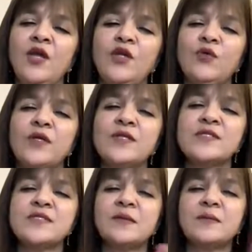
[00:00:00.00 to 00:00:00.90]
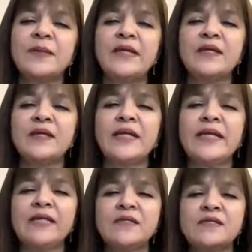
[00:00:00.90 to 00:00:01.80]
you can simply
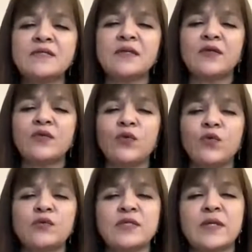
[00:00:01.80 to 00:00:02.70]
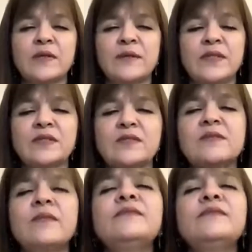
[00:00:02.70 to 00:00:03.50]
release those limits.